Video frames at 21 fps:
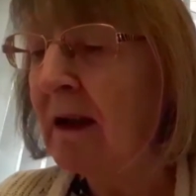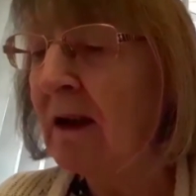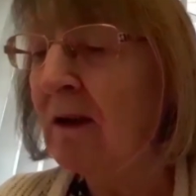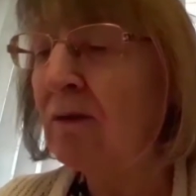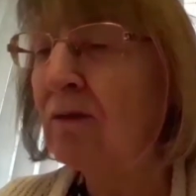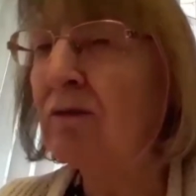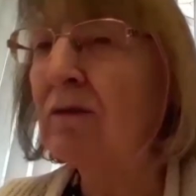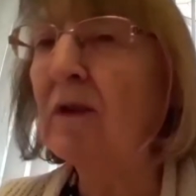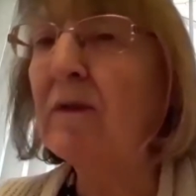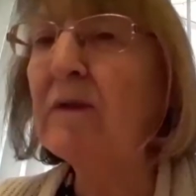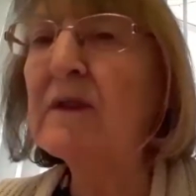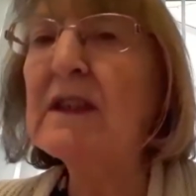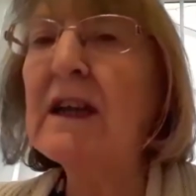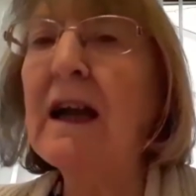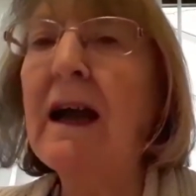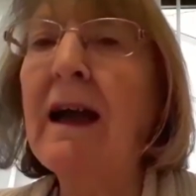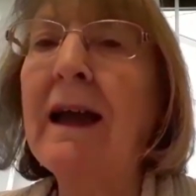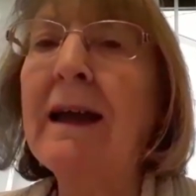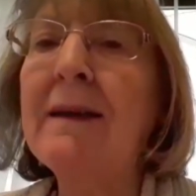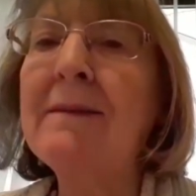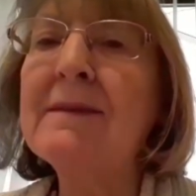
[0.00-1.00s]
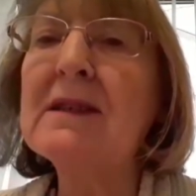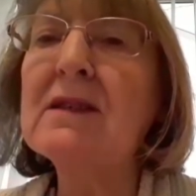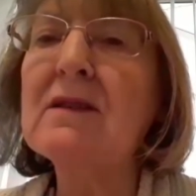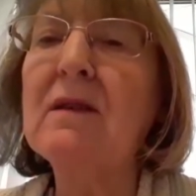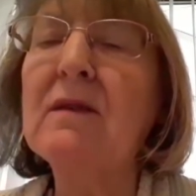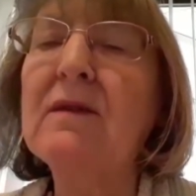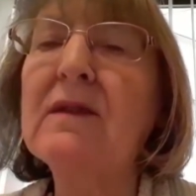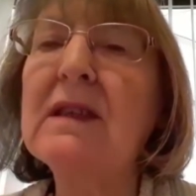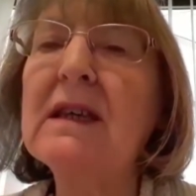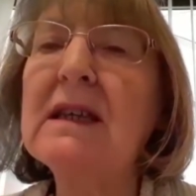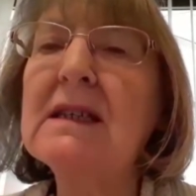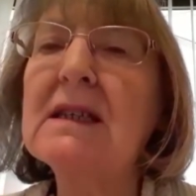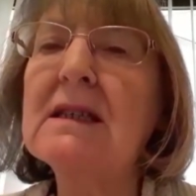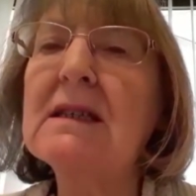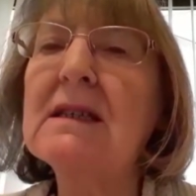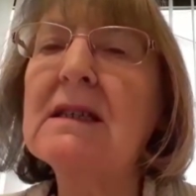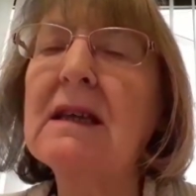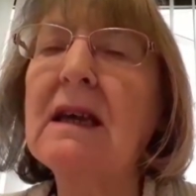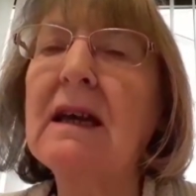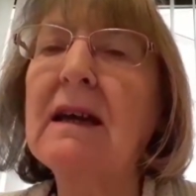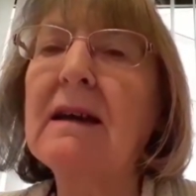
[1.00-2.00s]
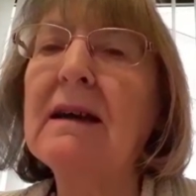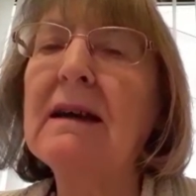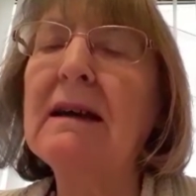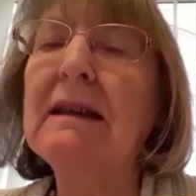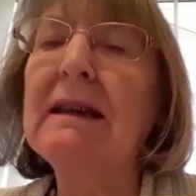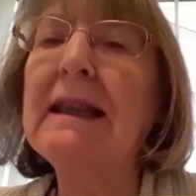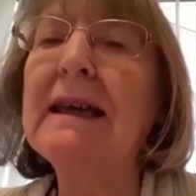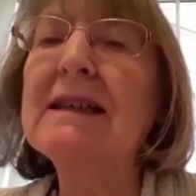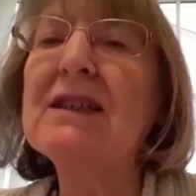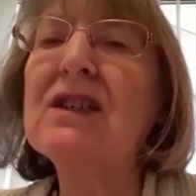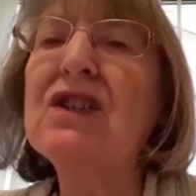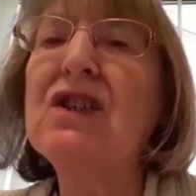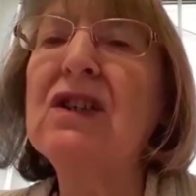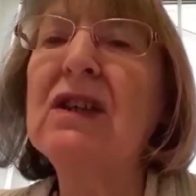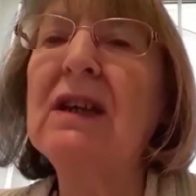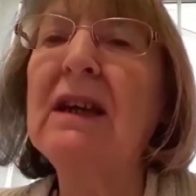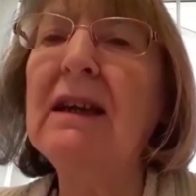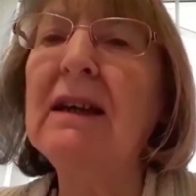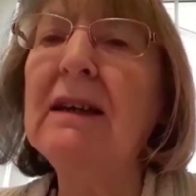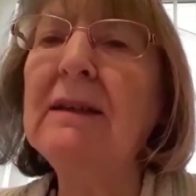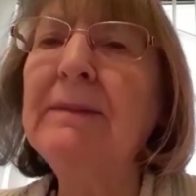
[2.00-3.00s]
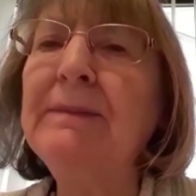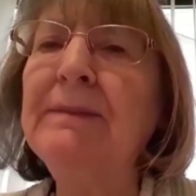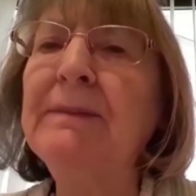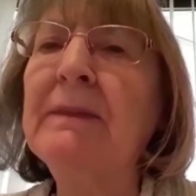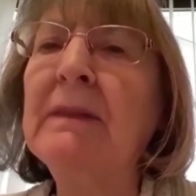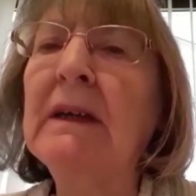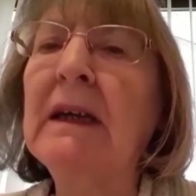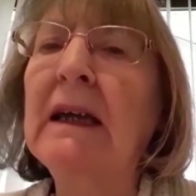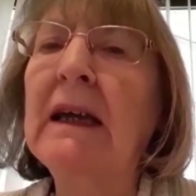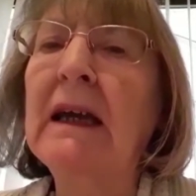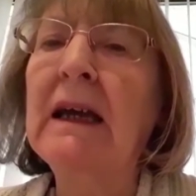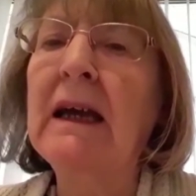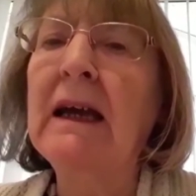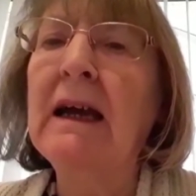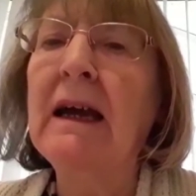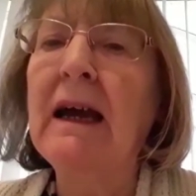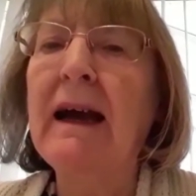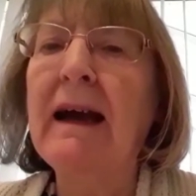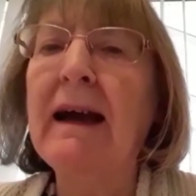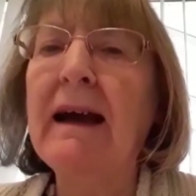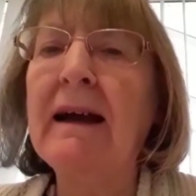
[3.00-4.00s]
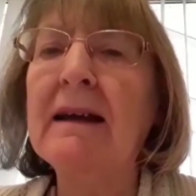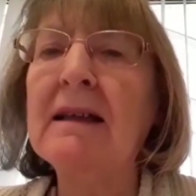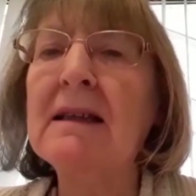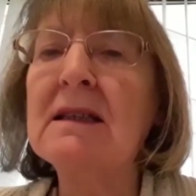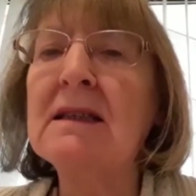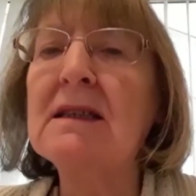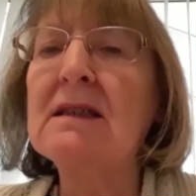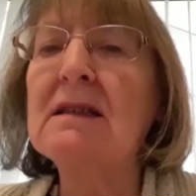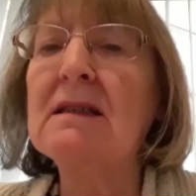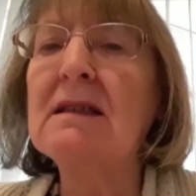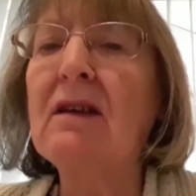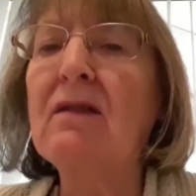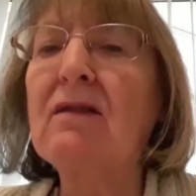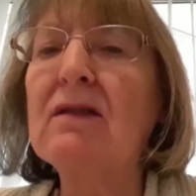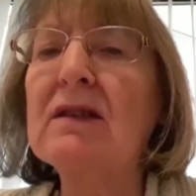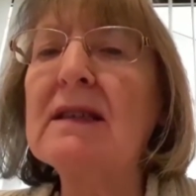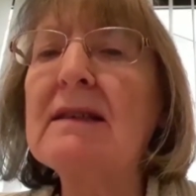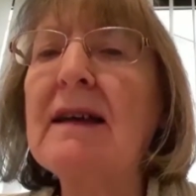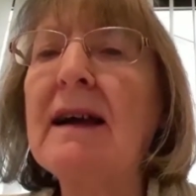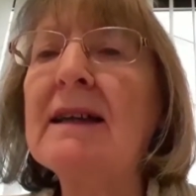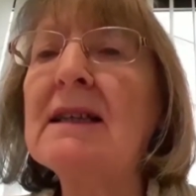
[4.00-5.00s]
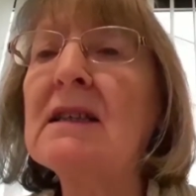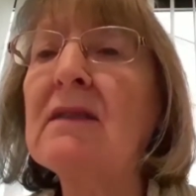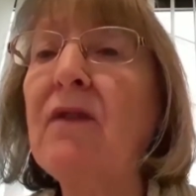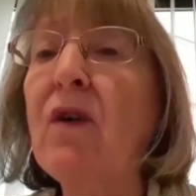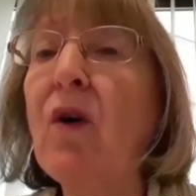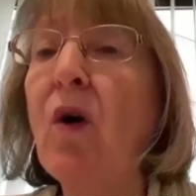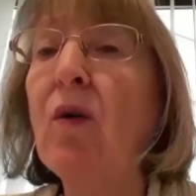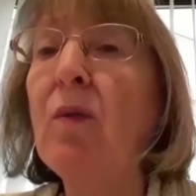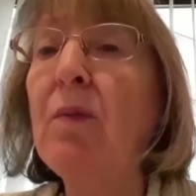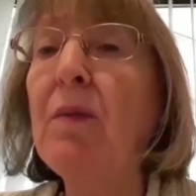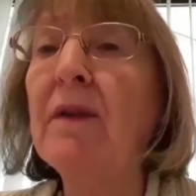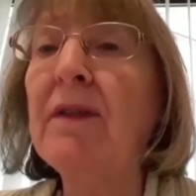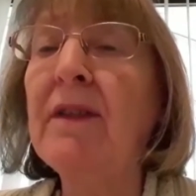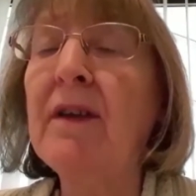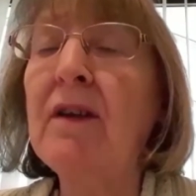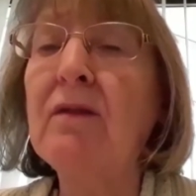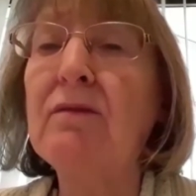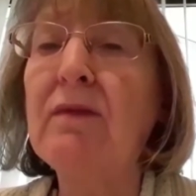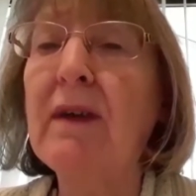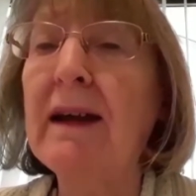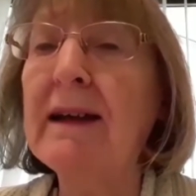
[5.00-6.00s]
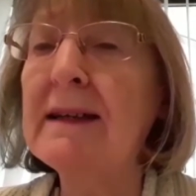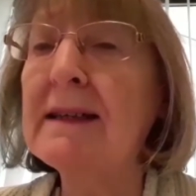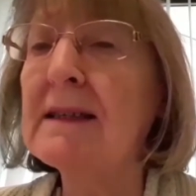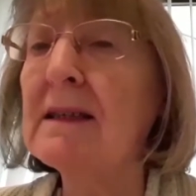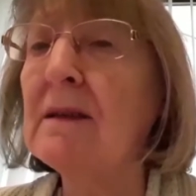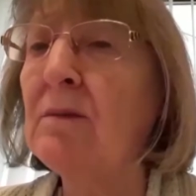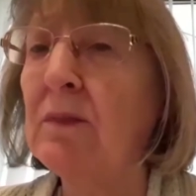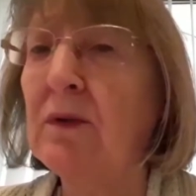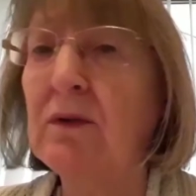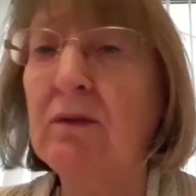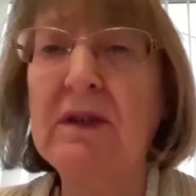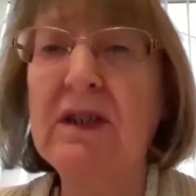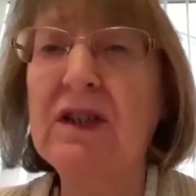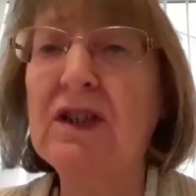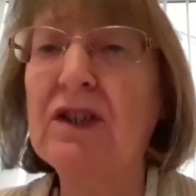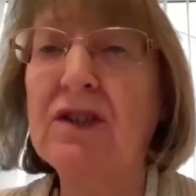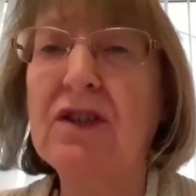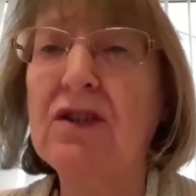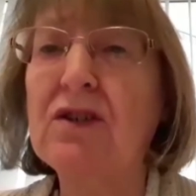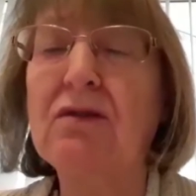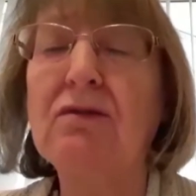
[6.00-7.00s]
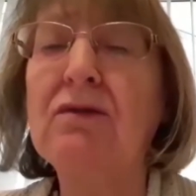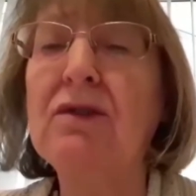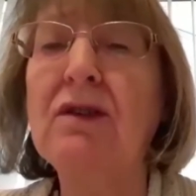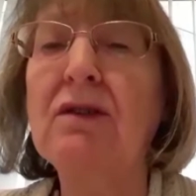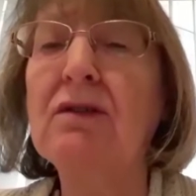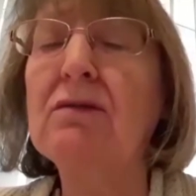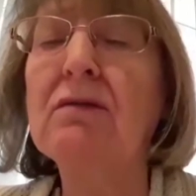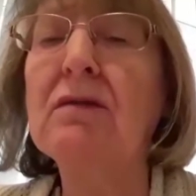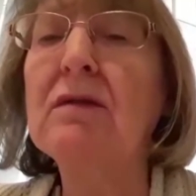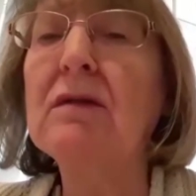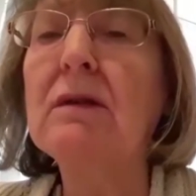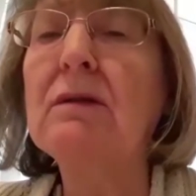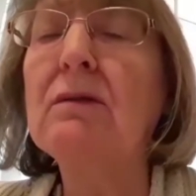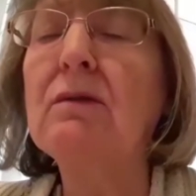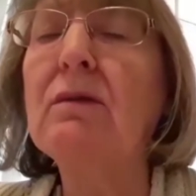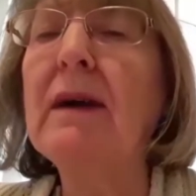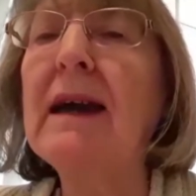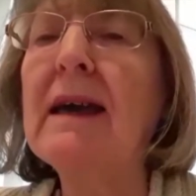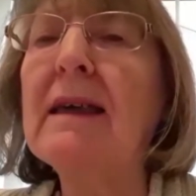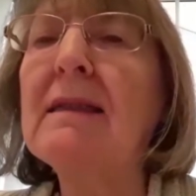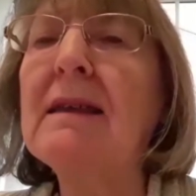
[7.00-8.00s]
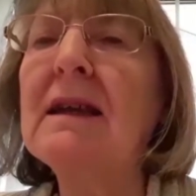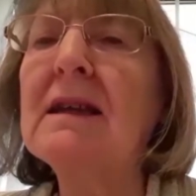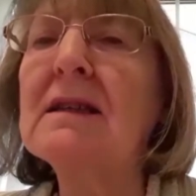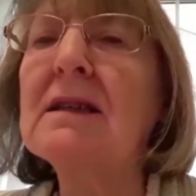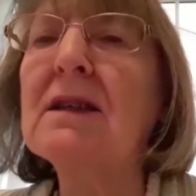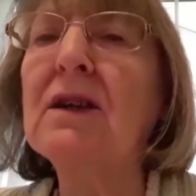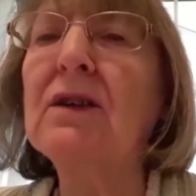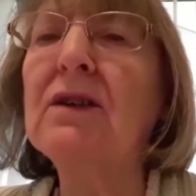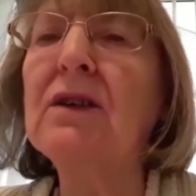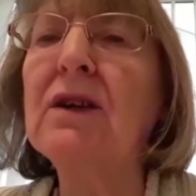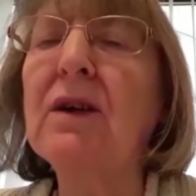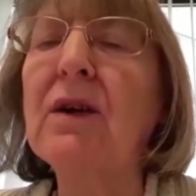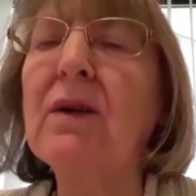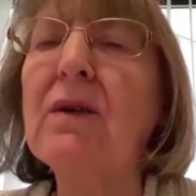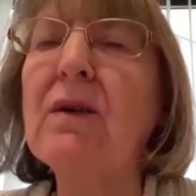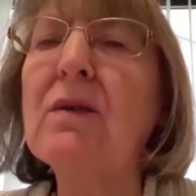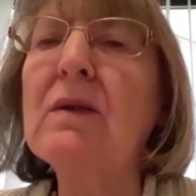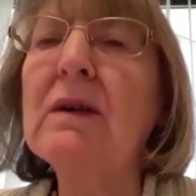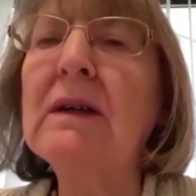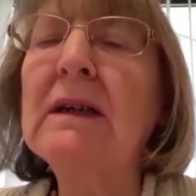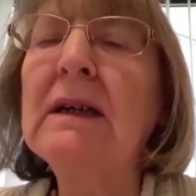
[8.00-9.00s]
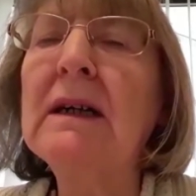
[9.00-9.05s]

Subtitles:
rough times over this last year, and there are signs of hope on the horizon, but we just don't know where things are going to go.